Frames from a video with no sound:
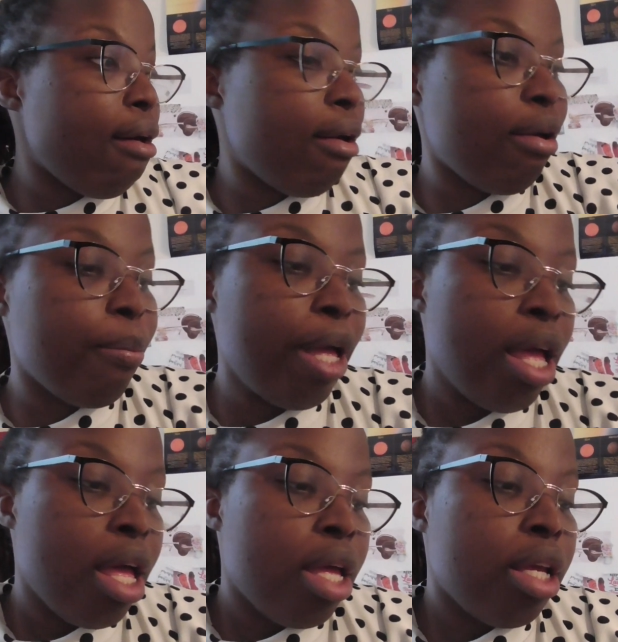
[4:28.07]
Um,
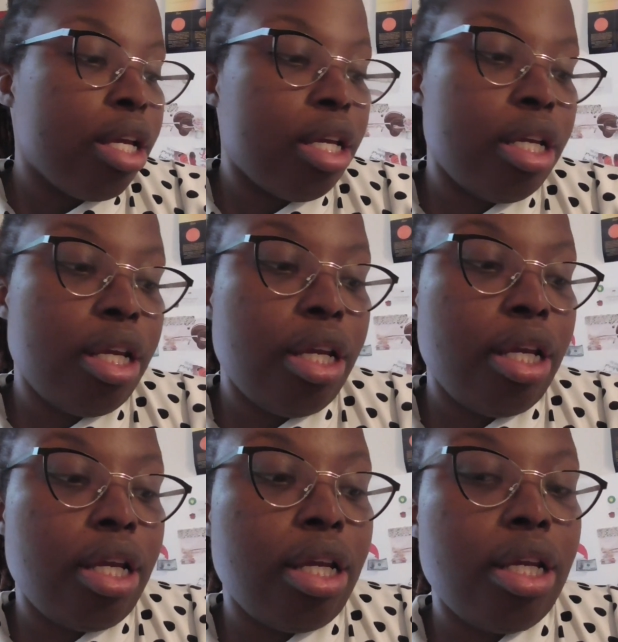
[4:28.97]

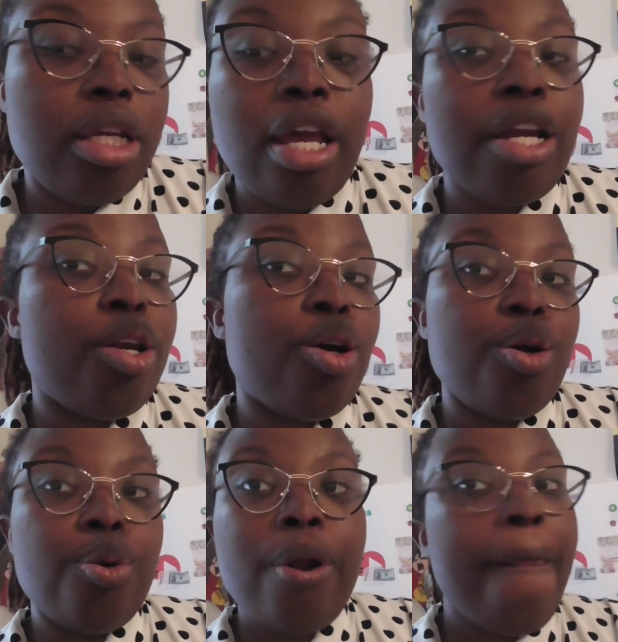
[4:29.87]
y'all
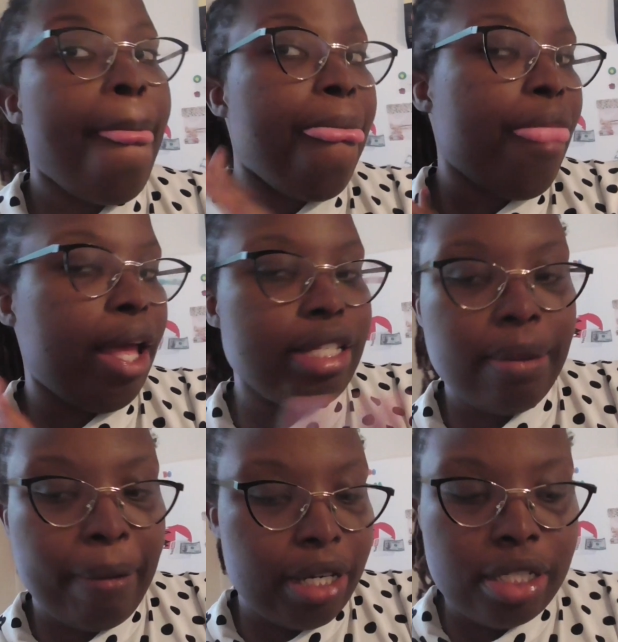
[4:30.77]
know I
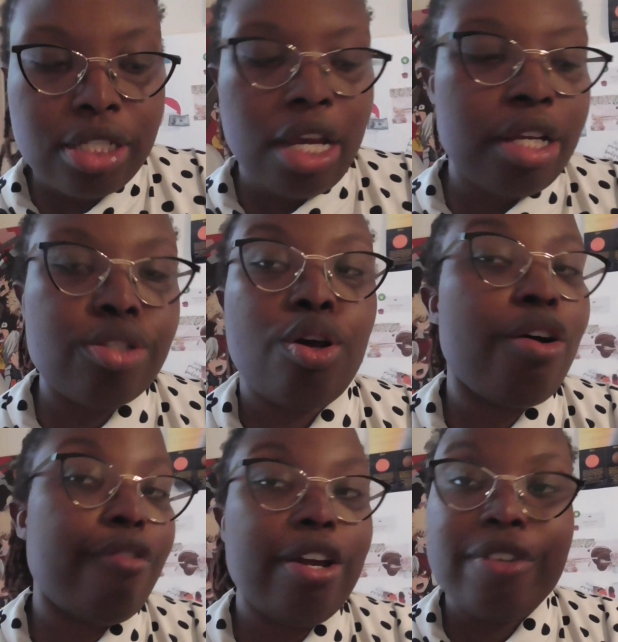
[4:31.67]
take my dust jackets
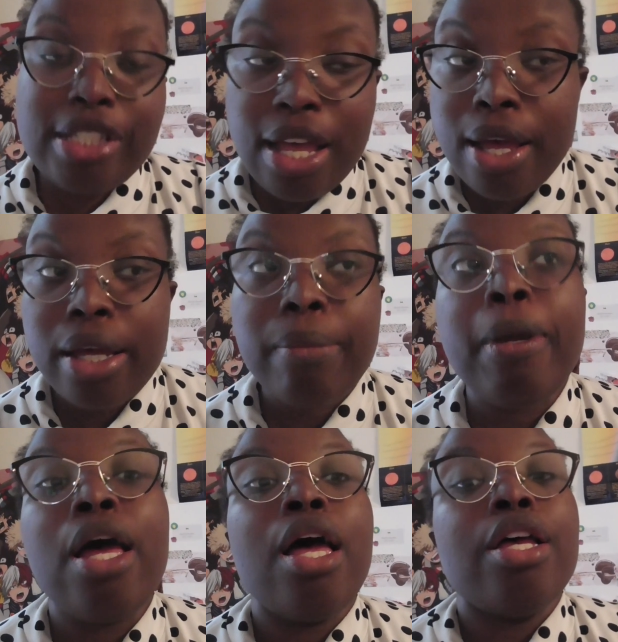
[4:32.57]
off every time.
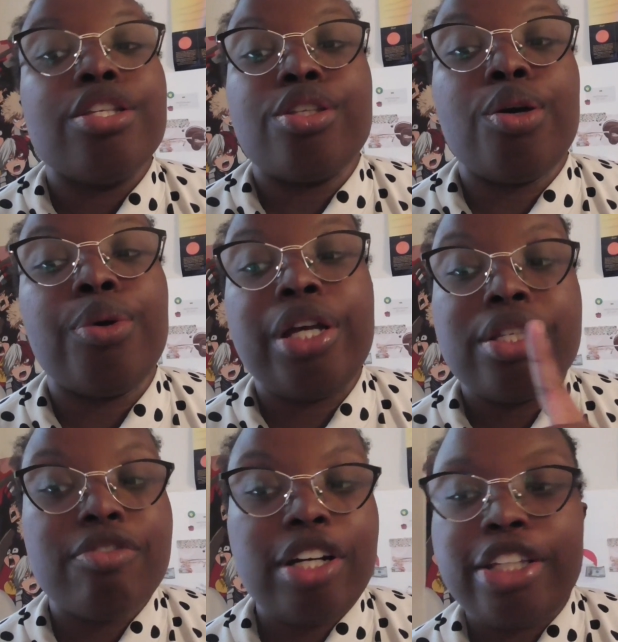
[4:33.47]
So
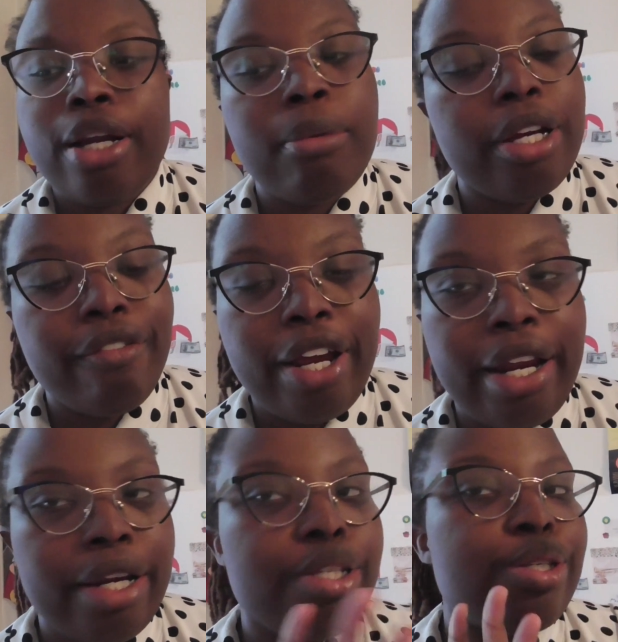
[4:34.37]
it's right there. I'm looking right
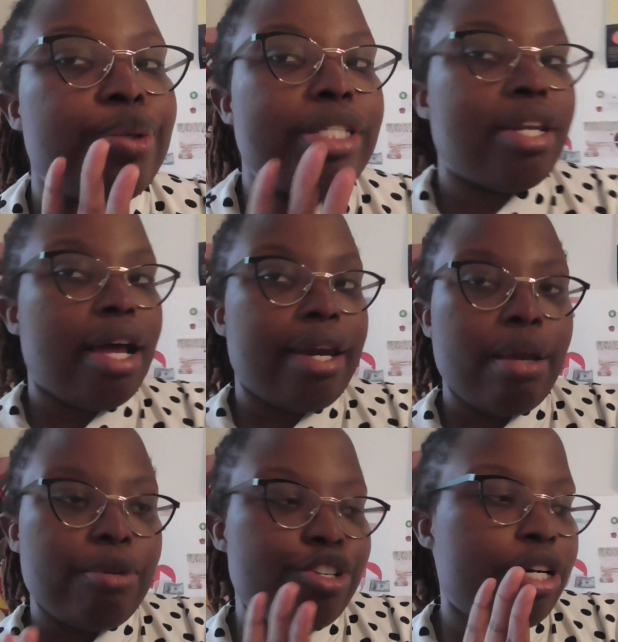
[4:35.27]
at it. So it's not
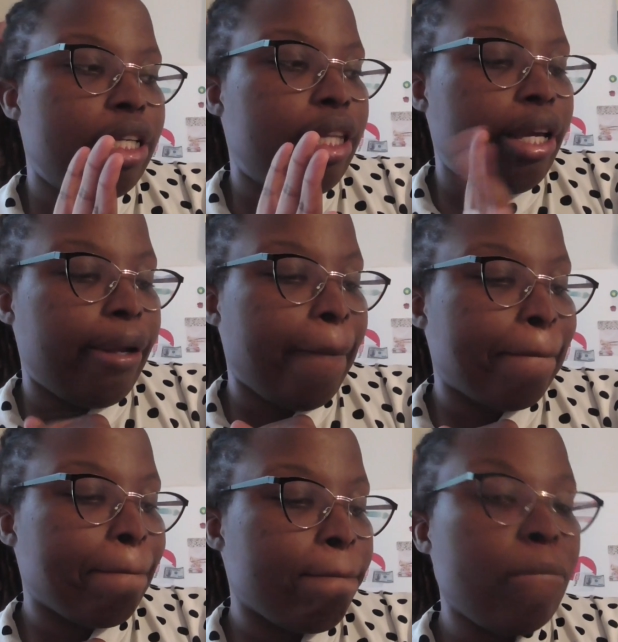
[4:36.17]
damaged or anything.
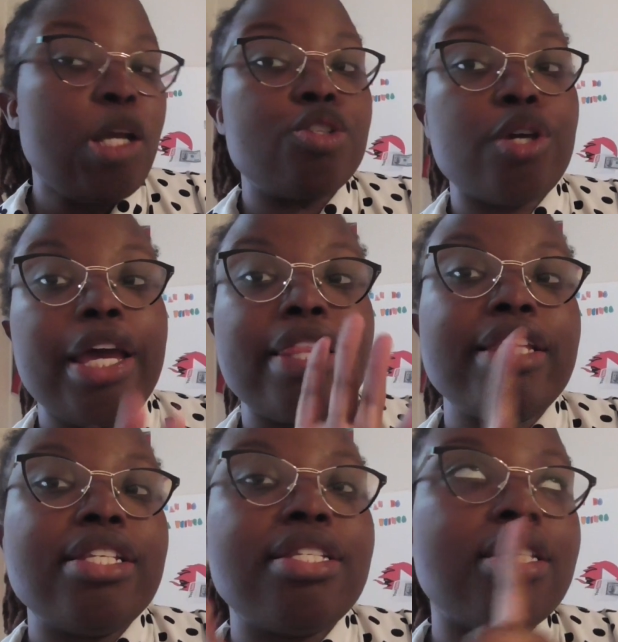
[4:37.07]
So yeah,
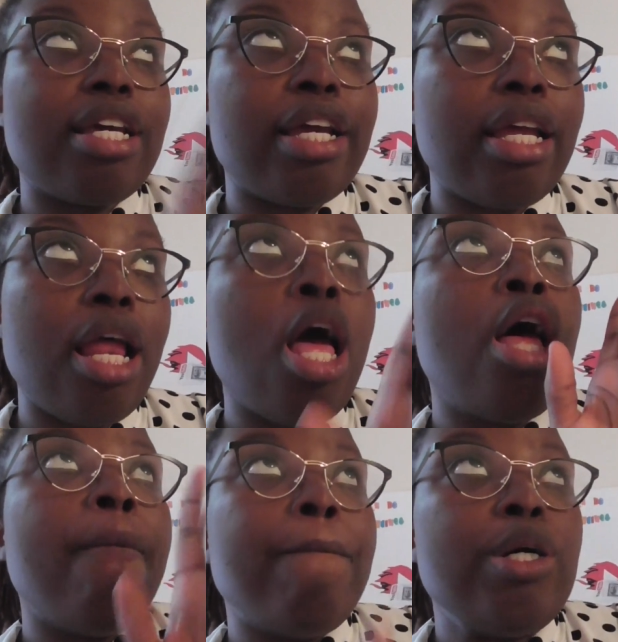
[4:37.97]
this is the second
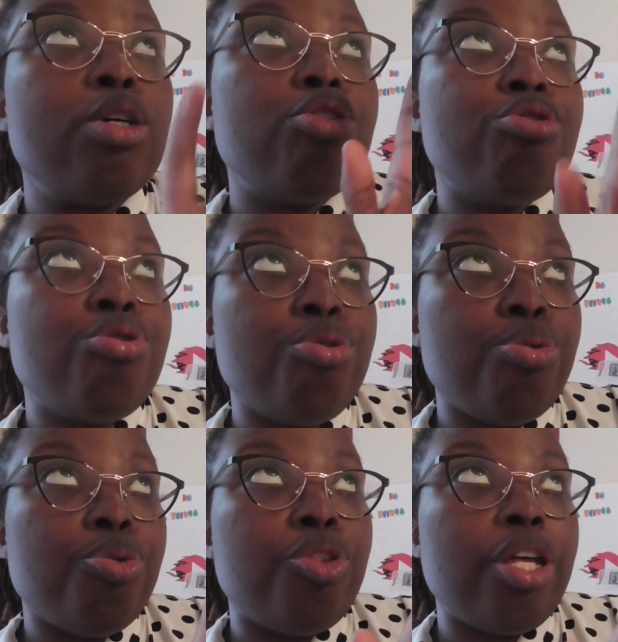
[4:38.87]
book
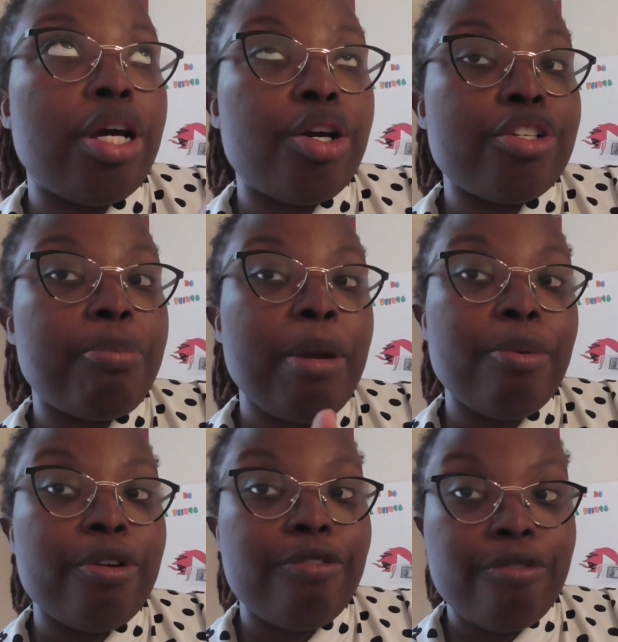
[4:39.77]
to the Girls of
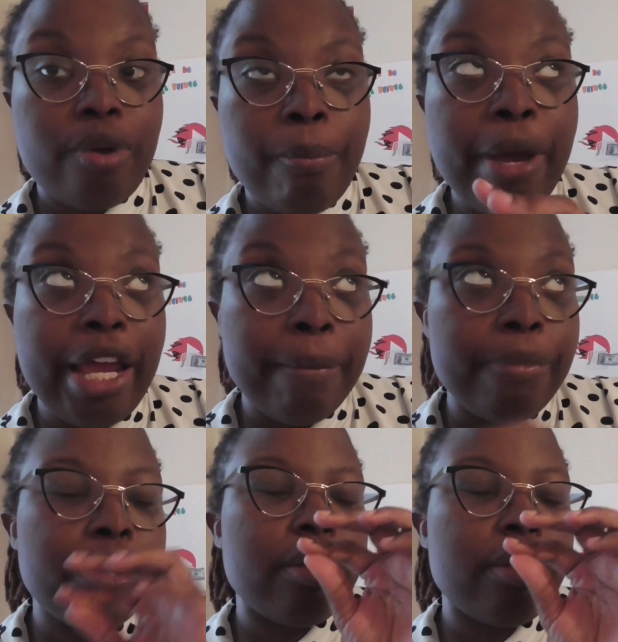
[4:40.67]
Paper of Paper.